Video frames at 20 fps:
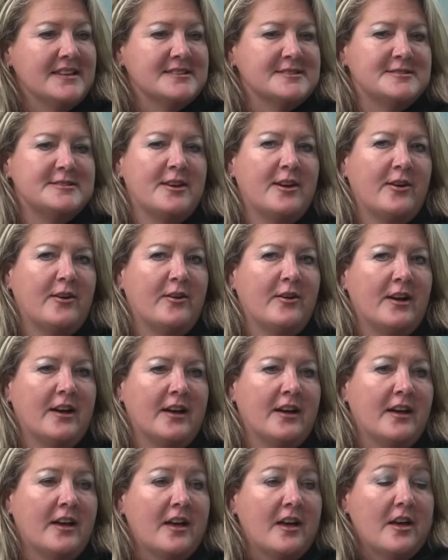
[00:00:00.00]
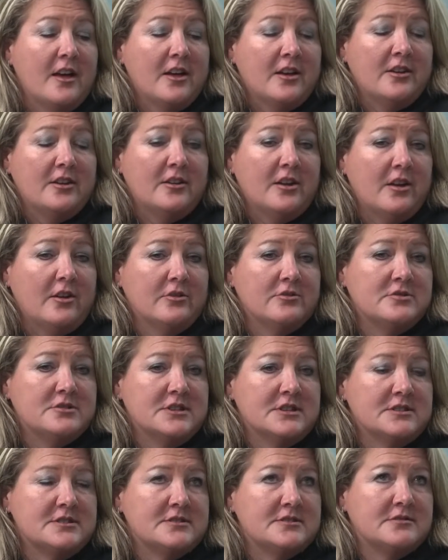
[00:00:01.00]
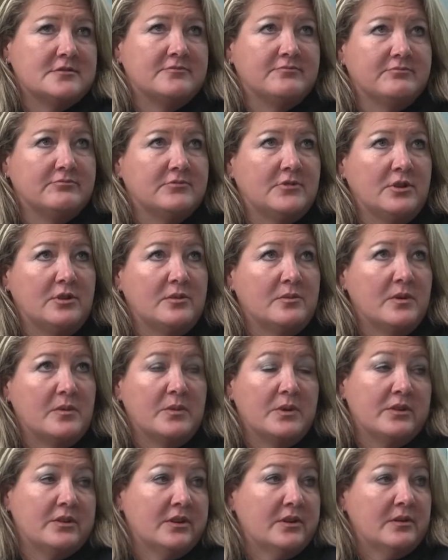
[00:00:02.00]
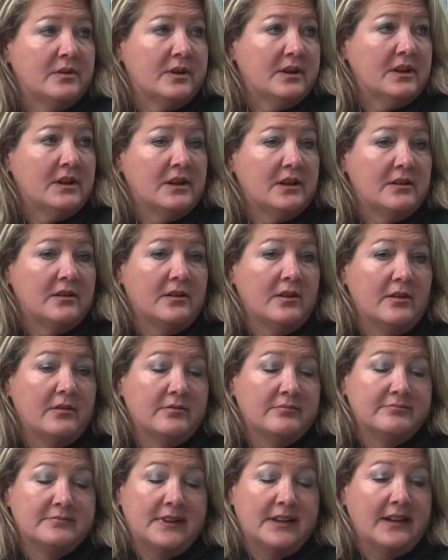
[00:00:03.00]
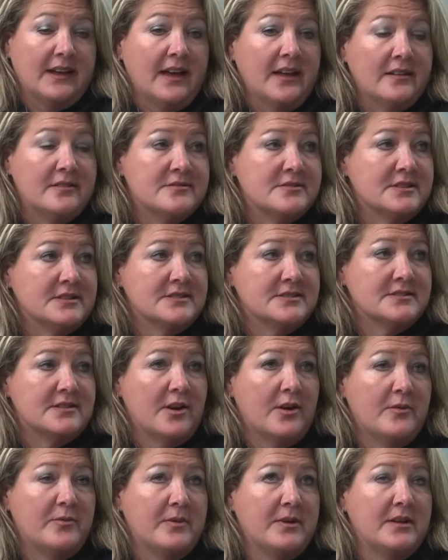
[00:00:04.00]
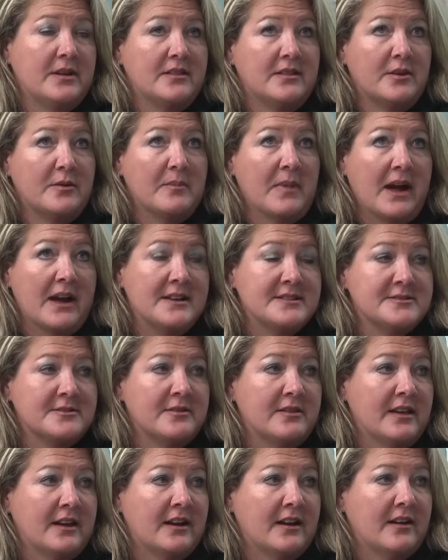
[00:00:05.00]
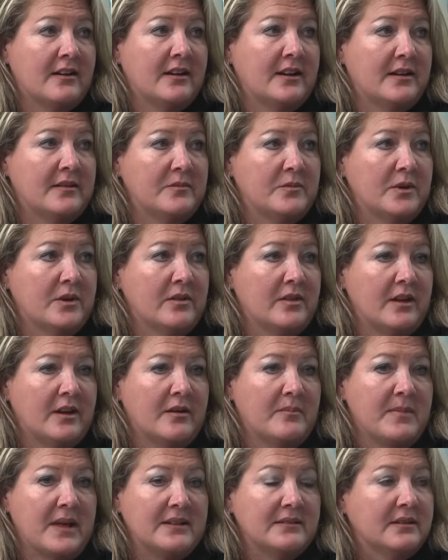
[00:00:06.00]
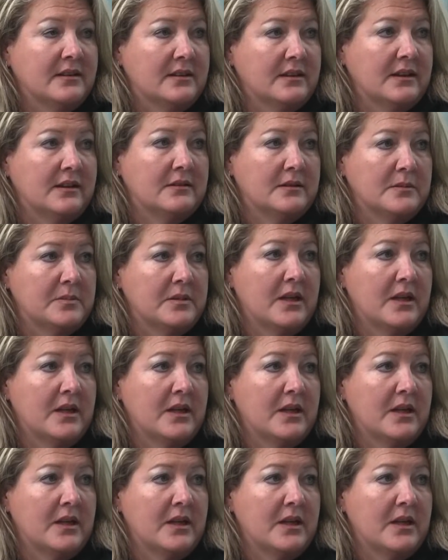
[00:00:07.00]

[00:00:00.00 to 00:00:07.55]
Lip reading: So, just doing what we're doing, and again, just hoping that their minds are there and we're there mentally to